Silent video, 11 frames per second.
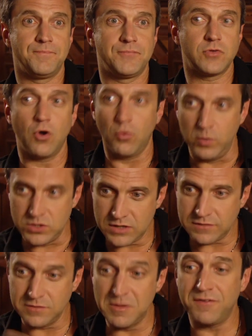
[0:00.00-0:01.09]
So we
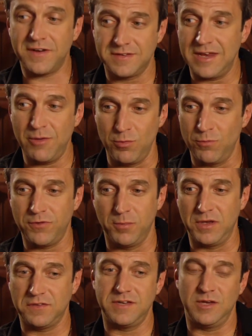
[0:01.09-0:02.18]
just, as a matter of fact, today we were
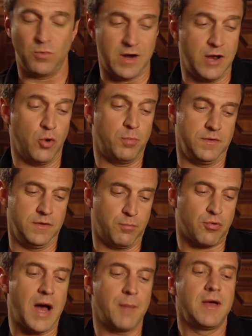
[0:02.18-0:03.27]
filming a scene where I opened the
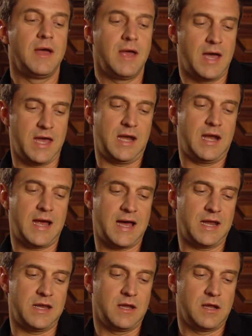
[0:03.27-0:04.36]
prop and it
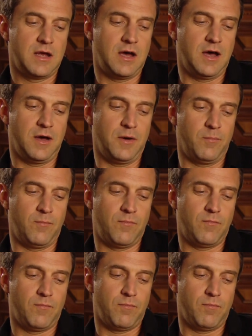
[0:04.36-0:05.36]
had um,